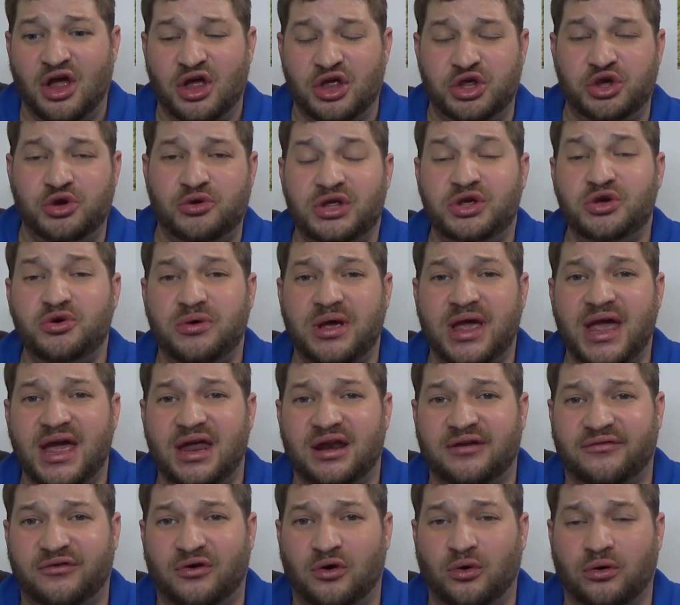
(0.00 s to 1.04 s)
You can,
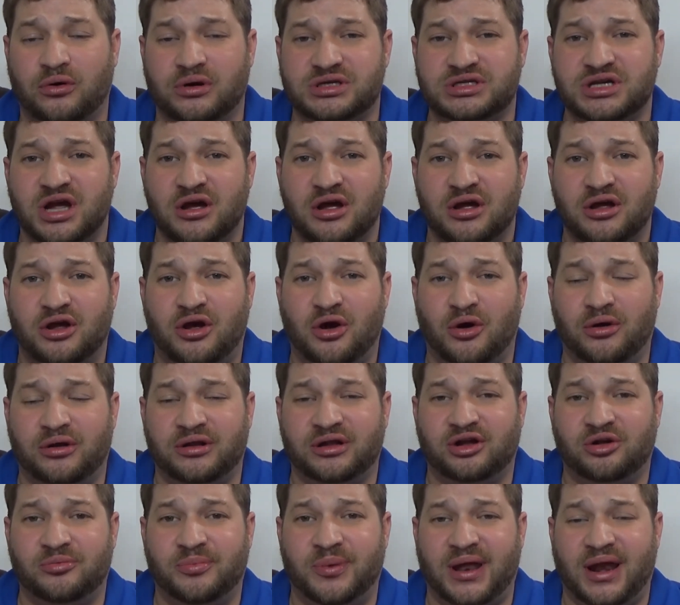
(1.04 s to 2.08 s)
of course, go a
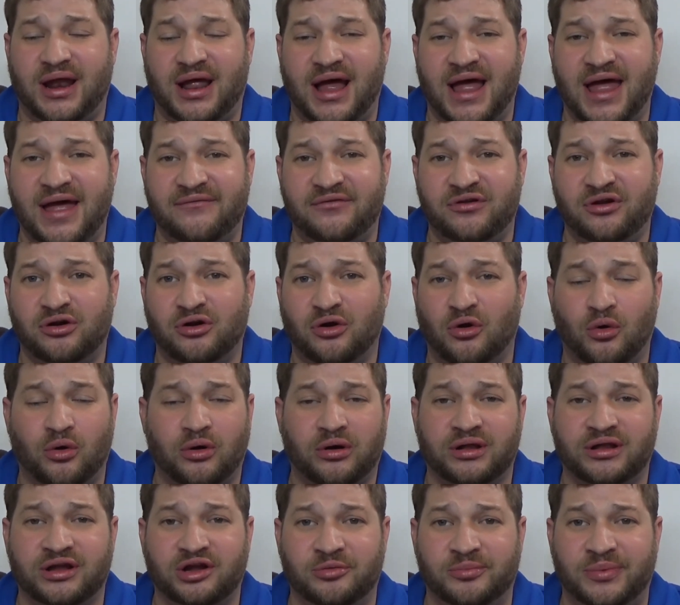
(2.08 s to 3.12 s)
little bit heavier or
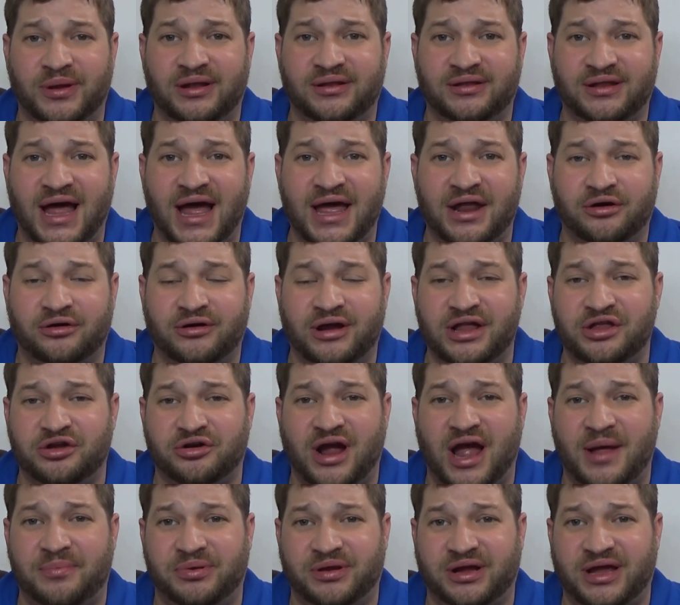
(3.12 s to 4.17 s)
a little bit lighter in your
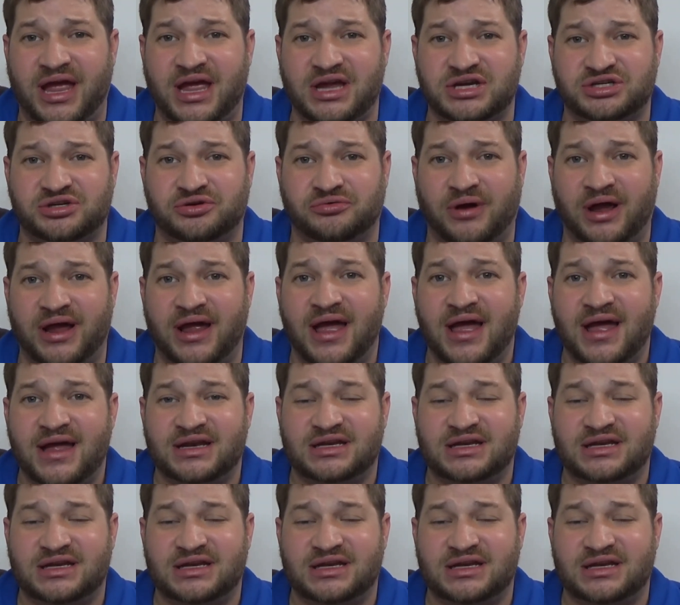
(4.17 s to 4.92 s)
application rate